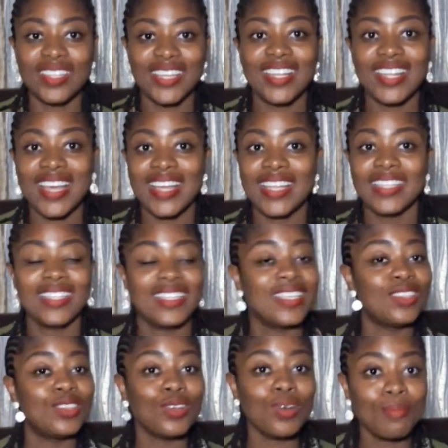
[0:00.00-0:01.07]
on the land,
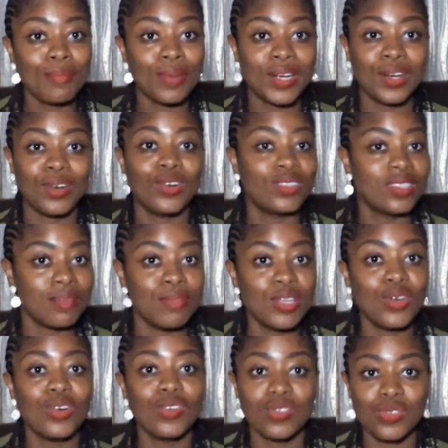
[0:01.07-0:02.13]
the number on the
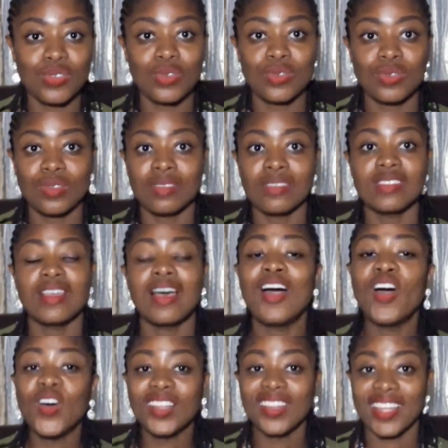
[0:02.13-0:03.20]
beacon
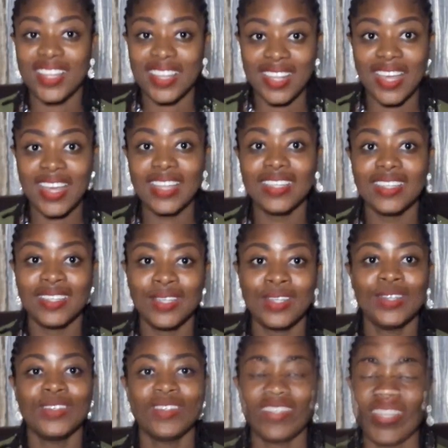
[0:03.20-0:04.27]
stones on the land.
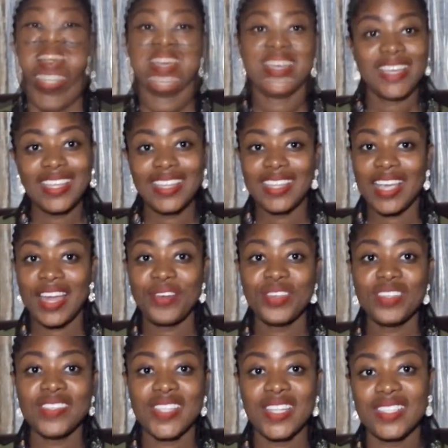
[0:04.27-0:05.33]
Okay, it
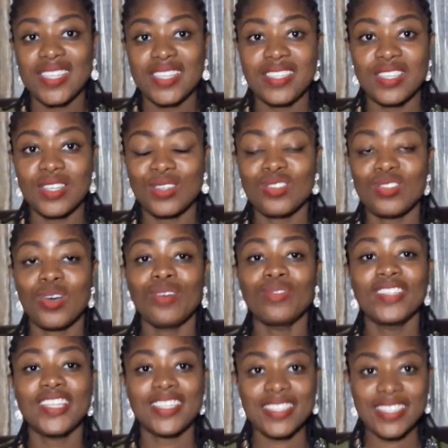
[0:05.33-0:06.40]
carries the details
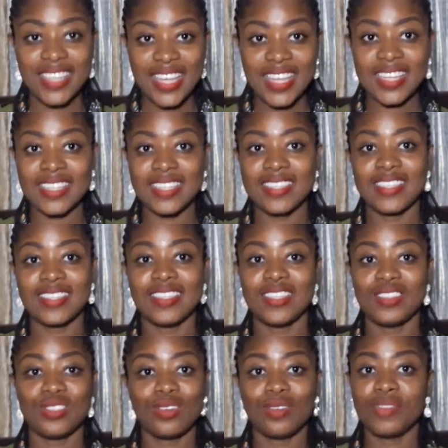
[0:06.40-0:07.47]
of the date
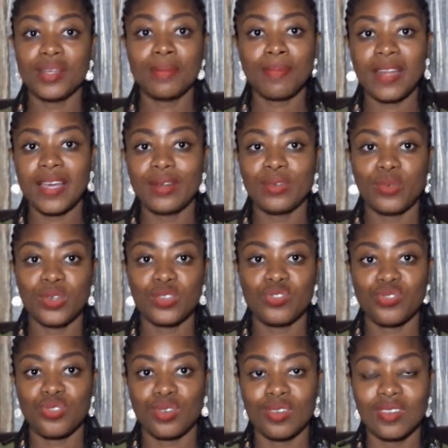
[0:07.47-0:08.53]
the survey plan
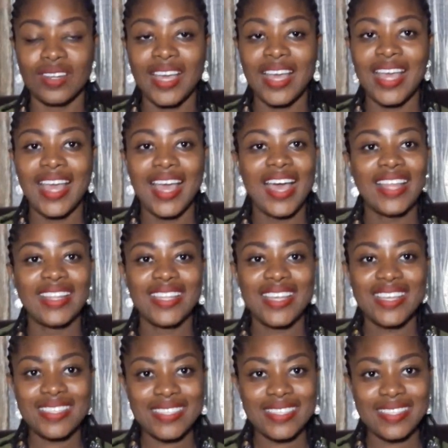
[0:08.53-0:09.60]
was drawn
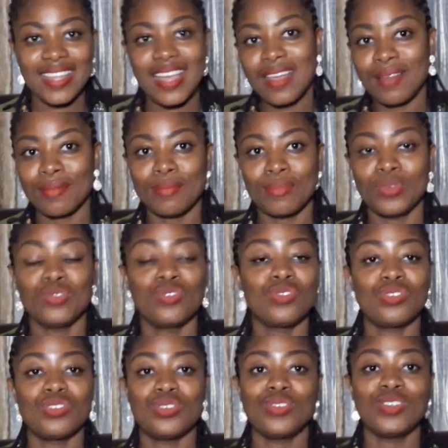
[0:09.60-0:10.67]
and a stamp
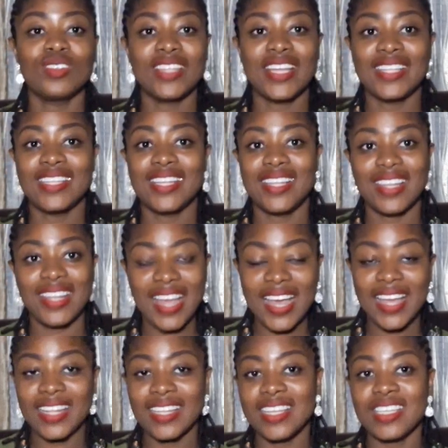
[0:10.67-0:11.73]
to show that the
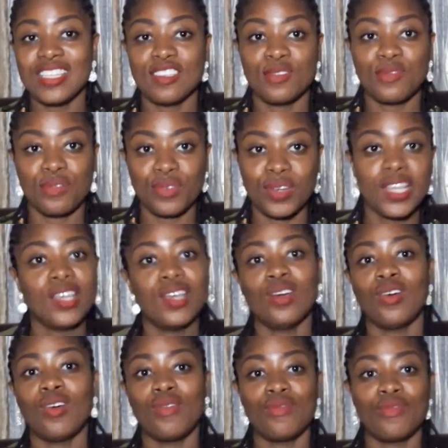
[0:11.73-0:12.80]
land is
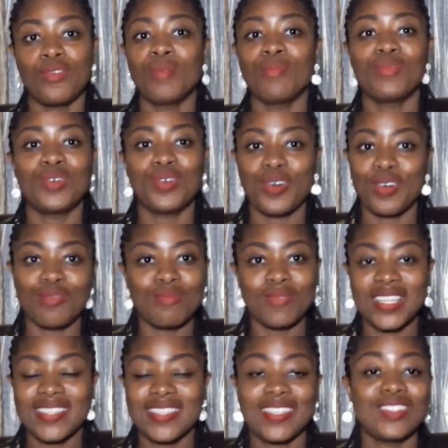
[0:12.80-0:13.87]
free from
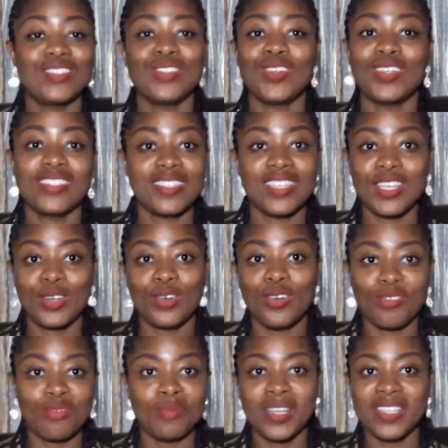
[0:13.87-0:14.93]
government. It's not a
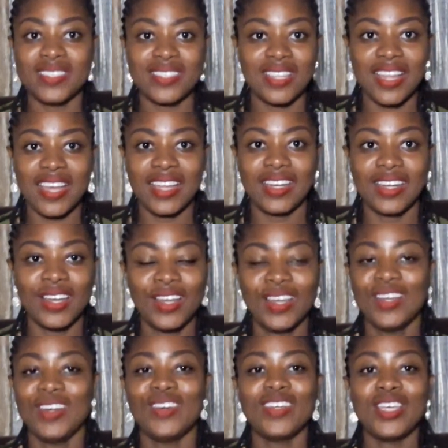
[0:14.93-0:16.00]
government land.
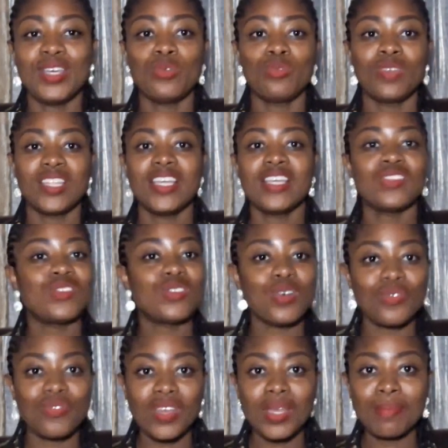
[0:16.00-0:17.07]
Okay, with a
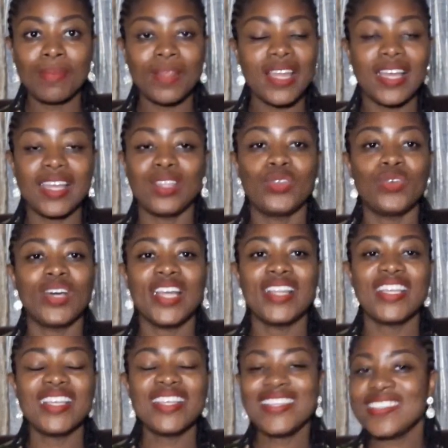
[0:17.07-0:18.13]
survey plan, you
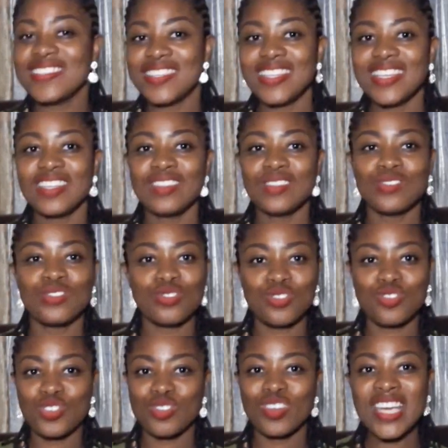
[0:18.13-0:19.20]
can easily
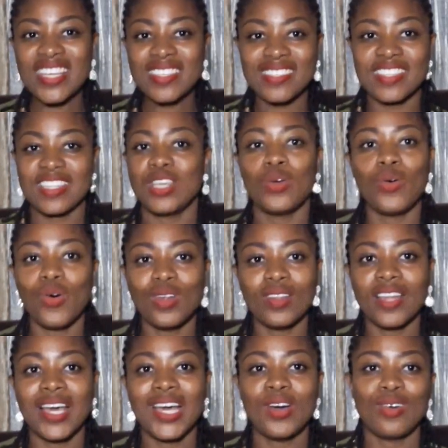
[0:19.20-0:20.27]
trace the
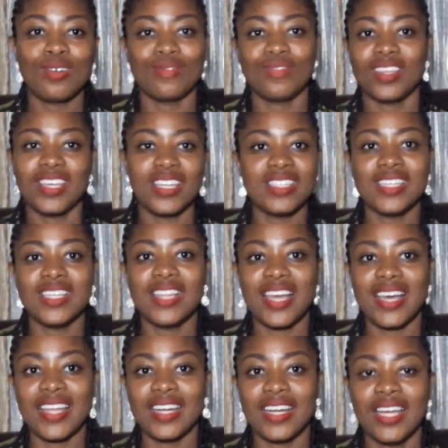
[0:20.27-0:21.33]
owner of any
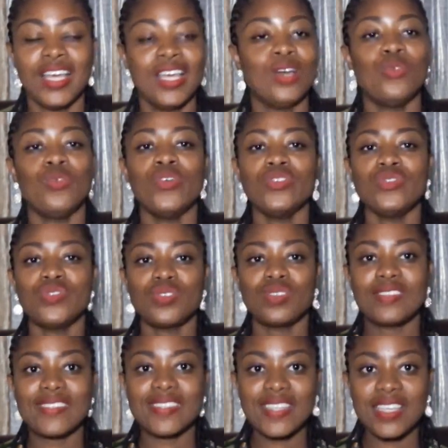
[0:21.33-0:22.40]
land. Once
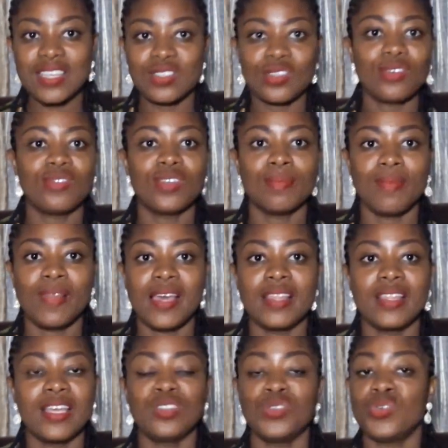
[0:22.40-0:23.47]
you see a survey
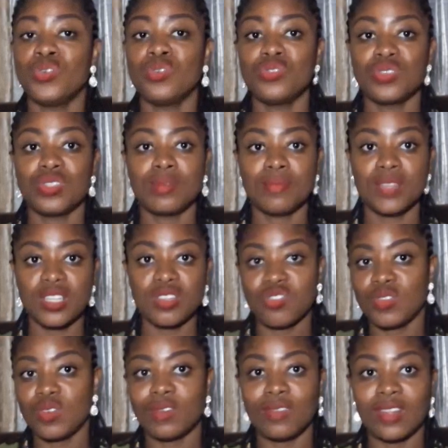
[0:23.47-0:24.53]
plan and you go to the
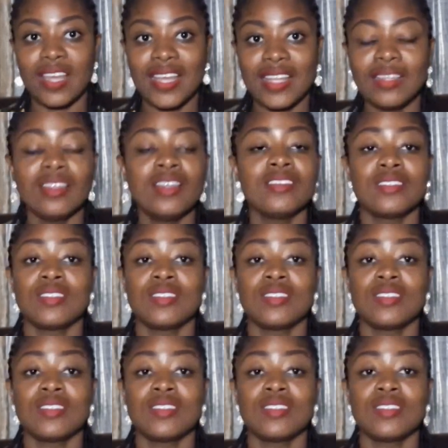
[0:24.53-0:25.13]
Ministry of Land,